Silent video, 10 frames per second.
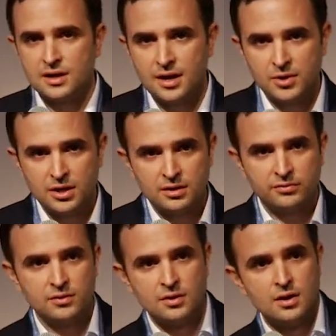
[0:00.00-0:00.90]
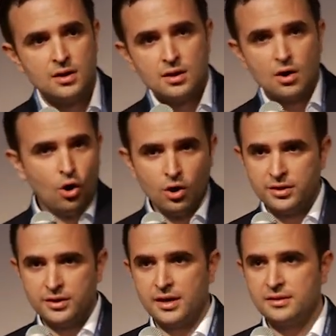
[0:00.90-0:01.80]
claiming in all
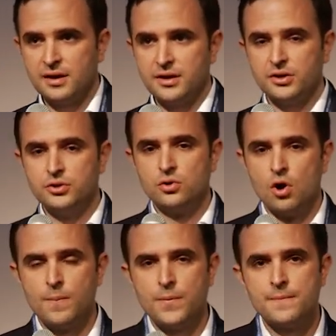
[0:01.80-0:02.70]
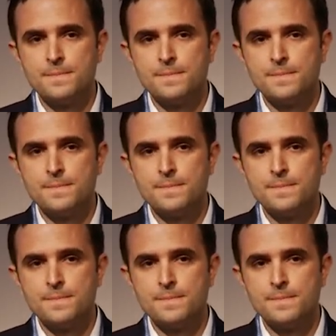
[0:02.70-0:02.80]
the entire Europe.